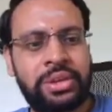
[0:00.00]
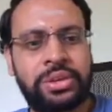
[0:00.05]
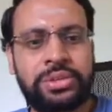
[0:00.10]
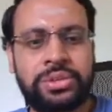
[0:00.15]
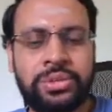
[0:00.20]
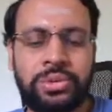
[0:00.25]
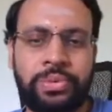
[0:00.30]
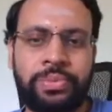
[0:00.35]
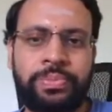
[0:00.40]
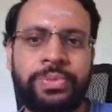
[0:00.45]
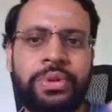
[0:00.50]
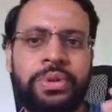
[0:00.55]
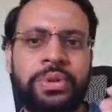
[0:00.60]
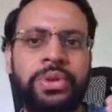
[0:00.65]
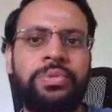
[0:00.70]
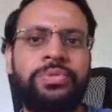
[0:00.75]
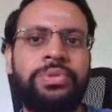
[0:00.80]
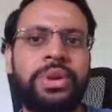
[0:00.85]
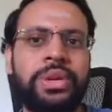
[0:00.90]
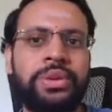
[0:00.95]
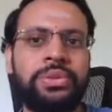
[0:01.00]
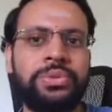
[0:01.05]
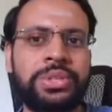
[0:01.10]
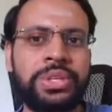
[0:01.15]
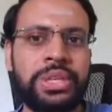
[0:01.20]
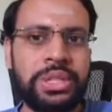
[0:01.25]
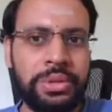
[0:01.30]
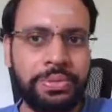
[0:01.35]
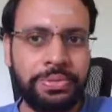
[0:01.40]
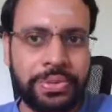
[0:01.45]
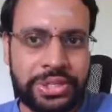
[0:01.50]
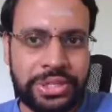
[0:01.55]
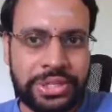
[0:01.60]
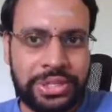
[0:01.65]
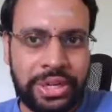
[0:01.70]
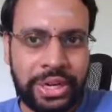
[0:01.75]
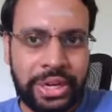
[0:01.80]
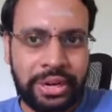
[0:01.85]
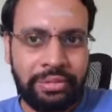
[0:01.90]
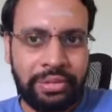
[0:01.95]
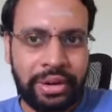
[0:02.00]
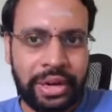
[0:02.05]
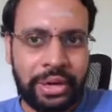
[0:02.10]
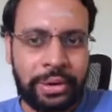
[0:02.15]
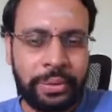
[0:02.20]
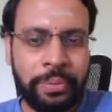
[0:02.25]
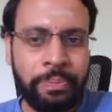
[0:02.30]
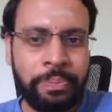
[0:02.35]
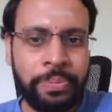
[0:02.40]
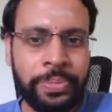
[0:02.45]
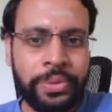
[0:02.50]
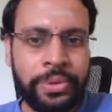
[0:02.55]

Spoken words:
So if you are using the first derivative,